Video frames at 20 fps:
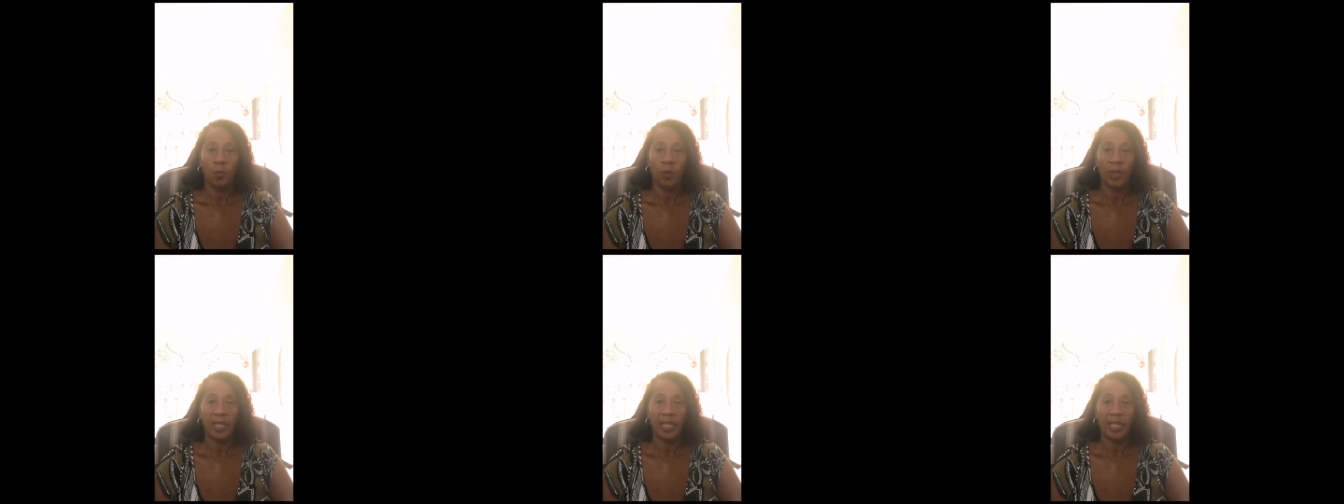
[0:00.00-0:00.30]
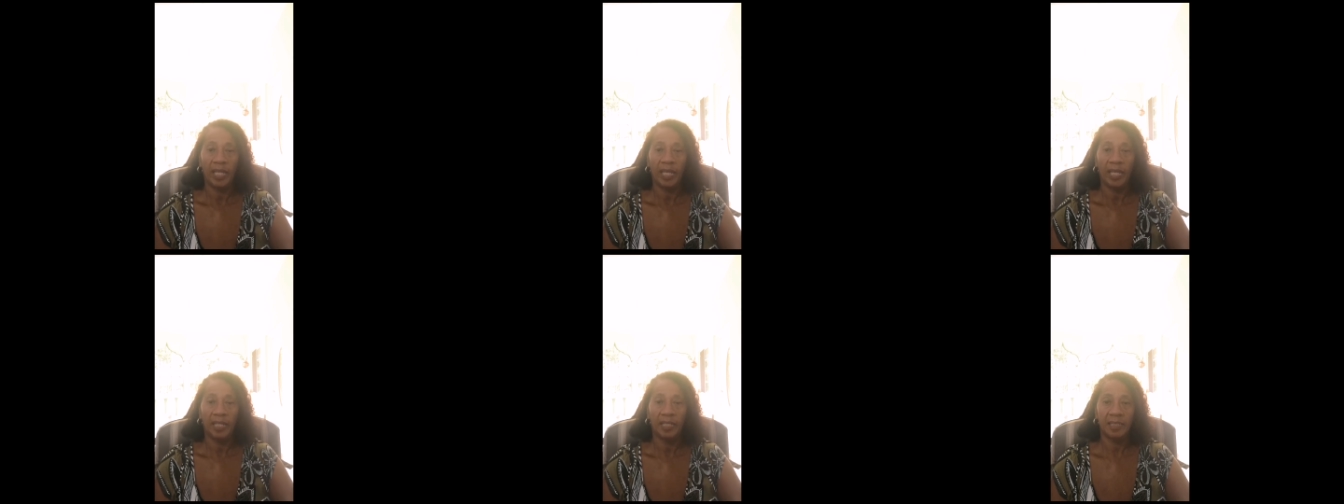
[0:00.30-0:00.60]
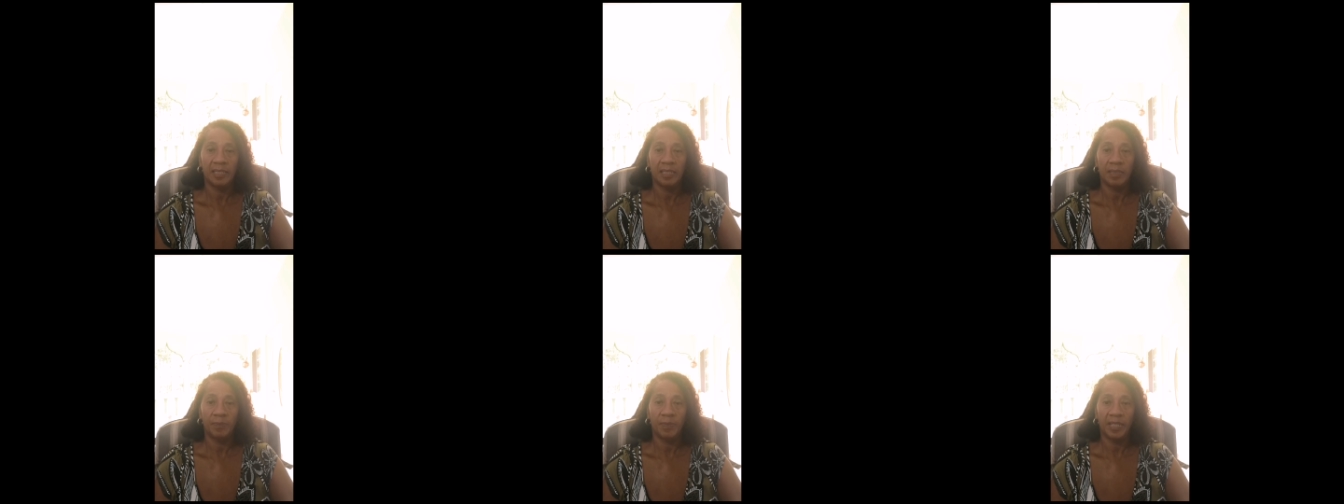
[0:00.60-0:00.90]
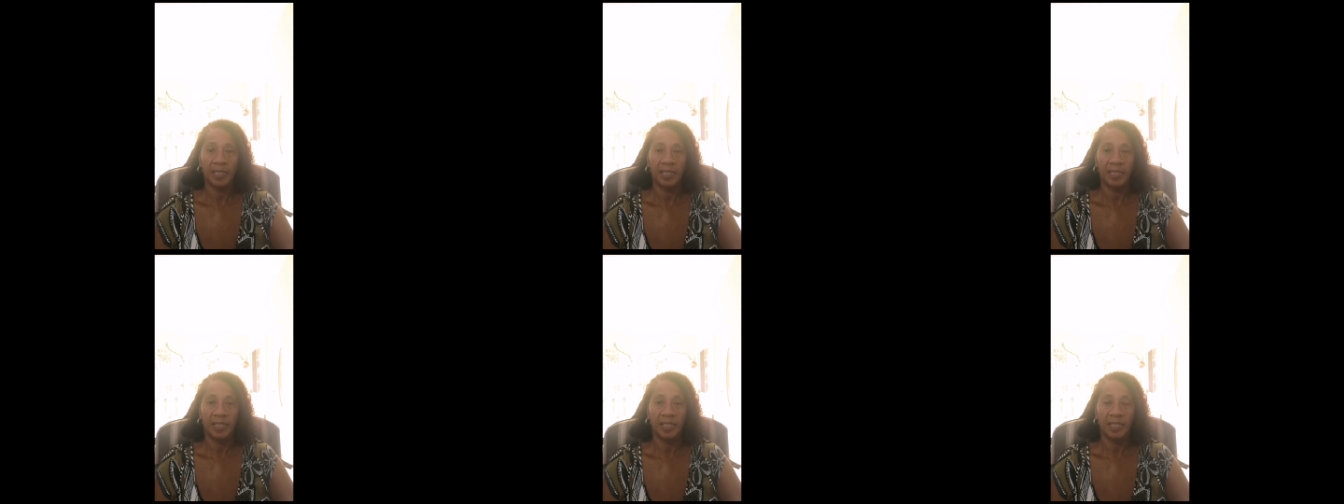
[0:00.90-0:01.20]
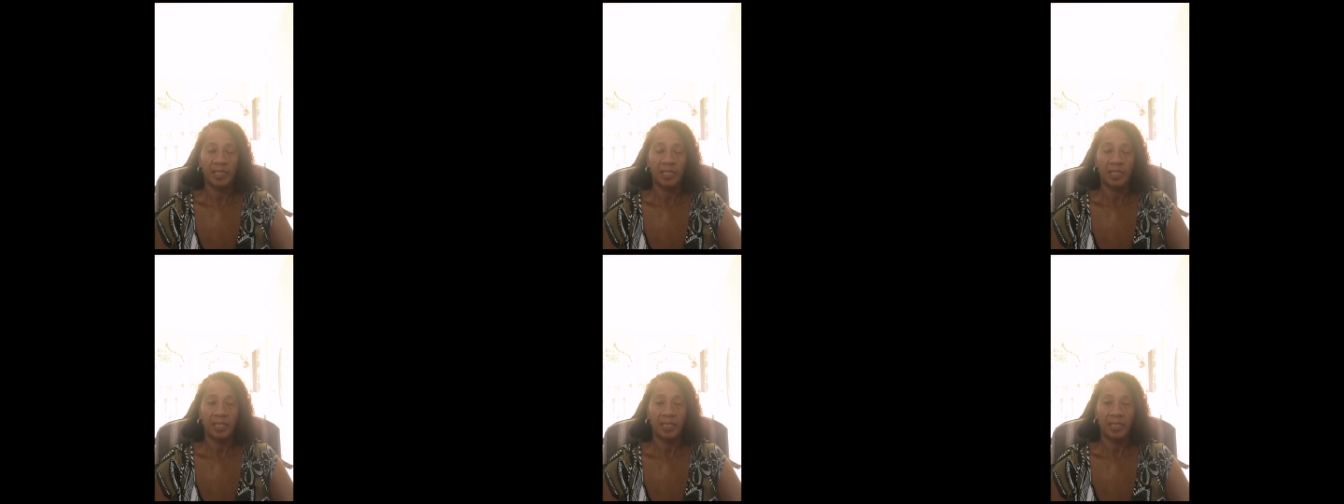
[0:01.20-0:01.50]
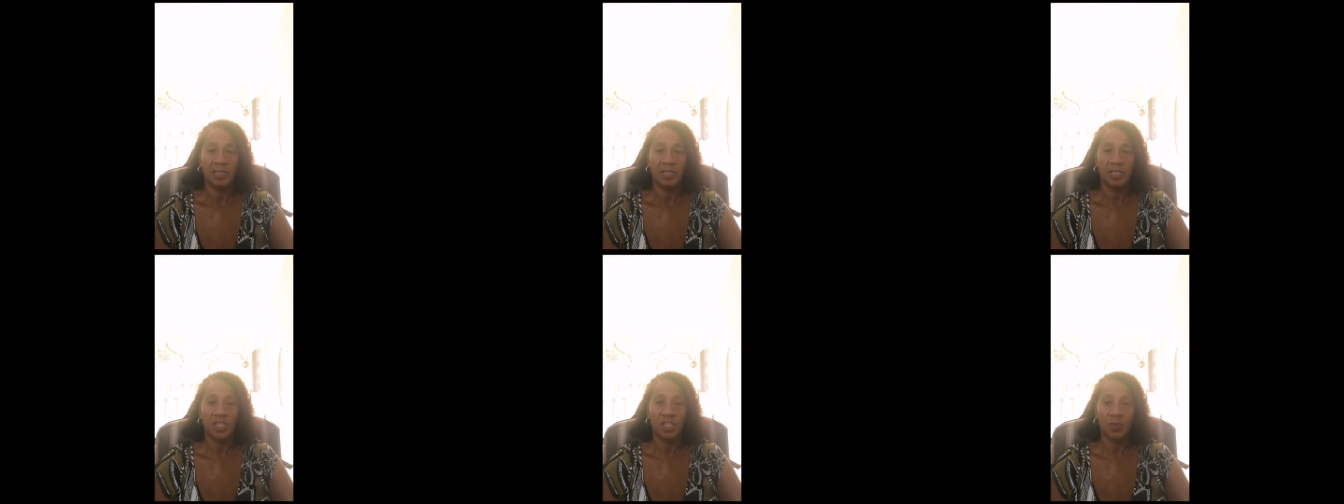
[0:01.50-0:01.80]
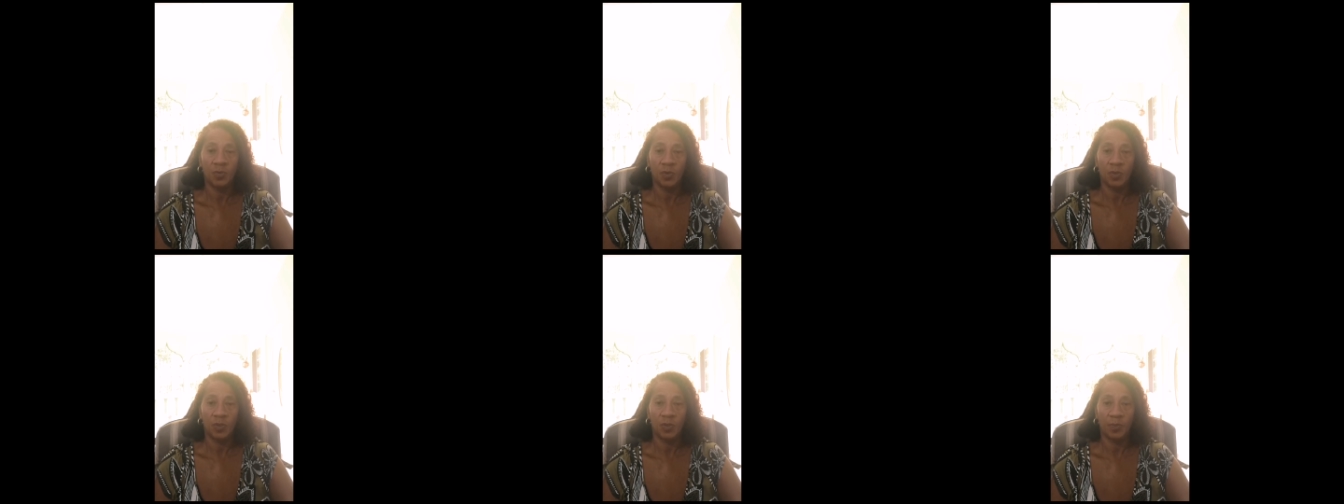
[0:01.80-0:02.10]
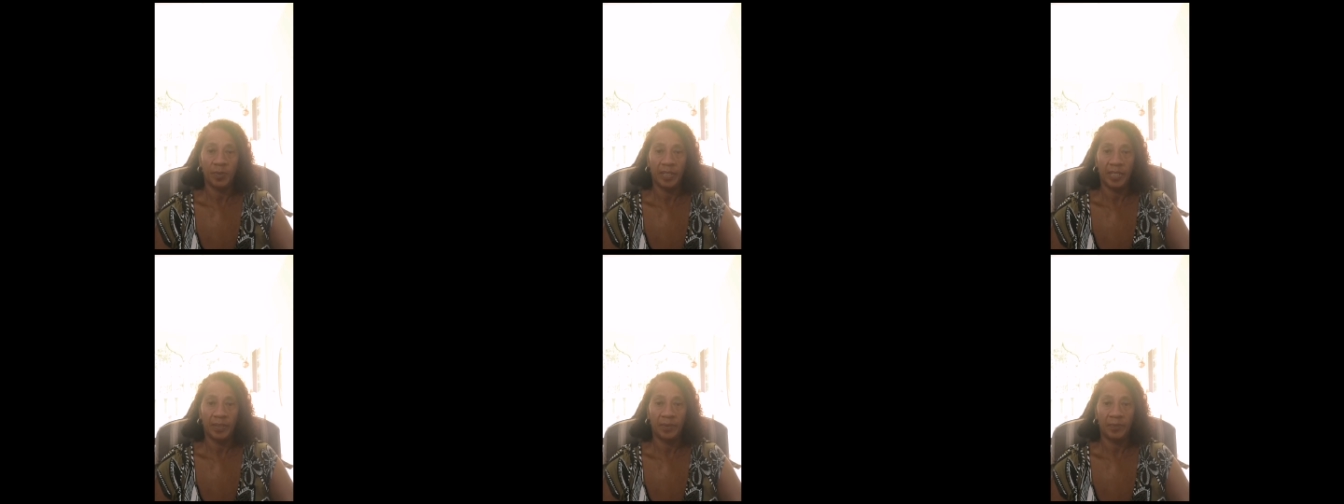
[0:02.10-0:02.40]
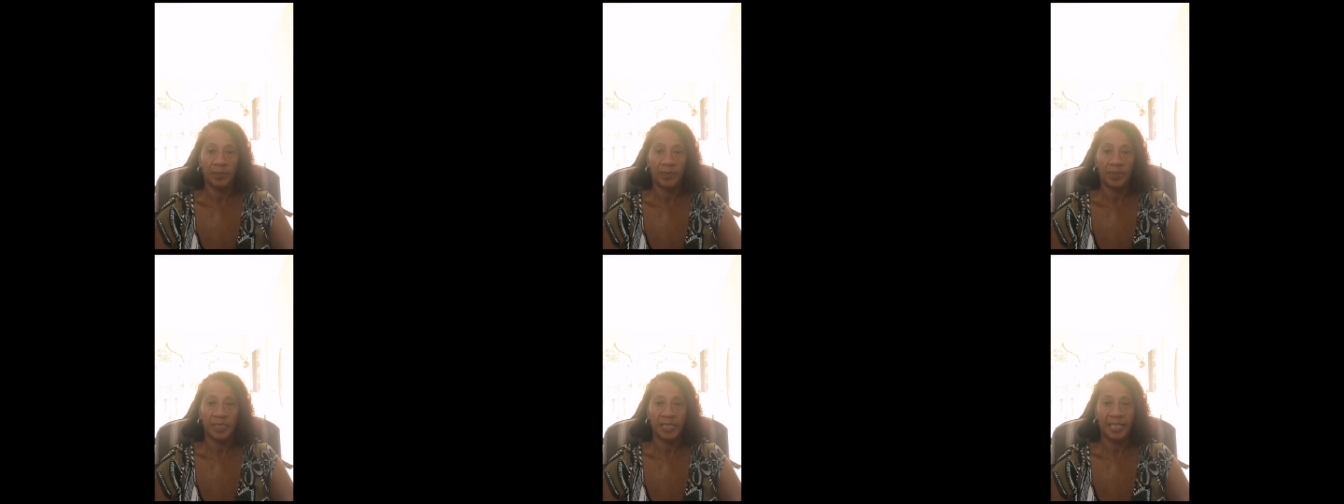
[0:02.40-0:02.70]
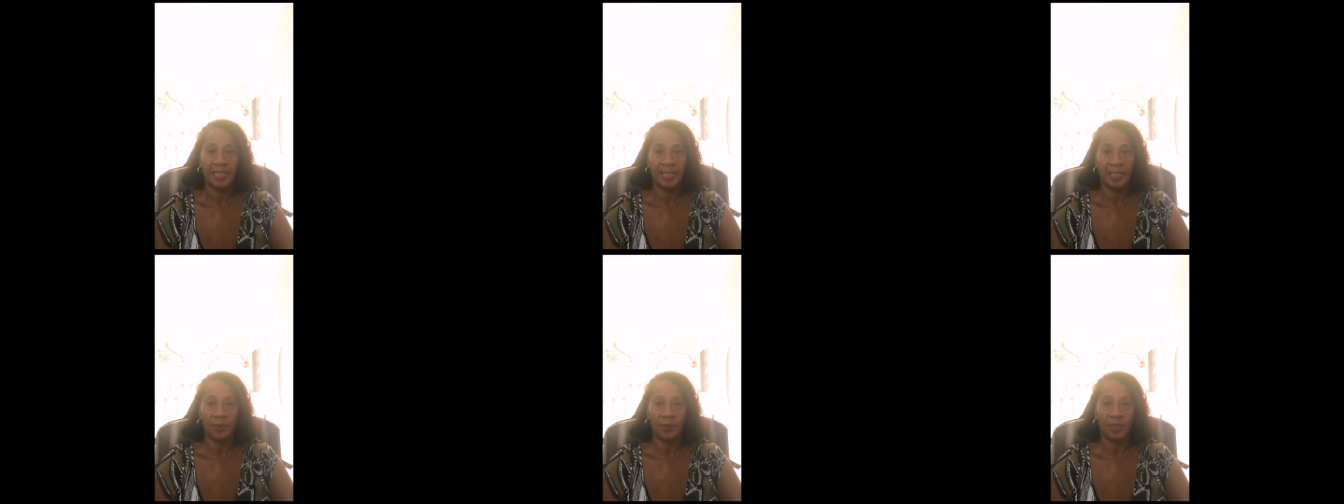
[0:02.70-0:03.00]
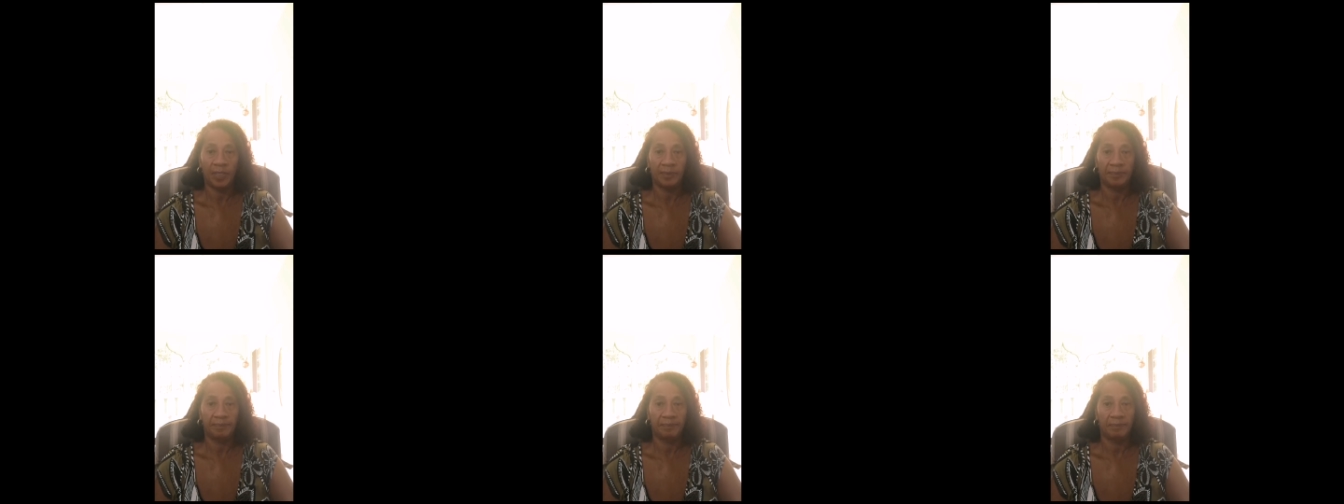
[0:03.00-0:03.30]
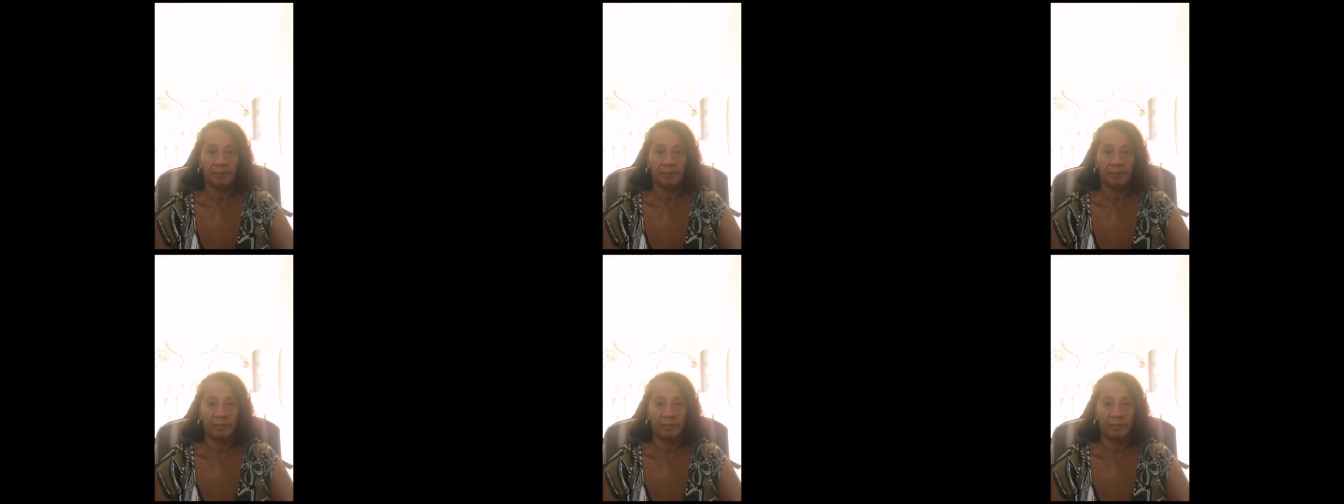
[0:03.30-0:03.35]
we had to pay £200 an hour.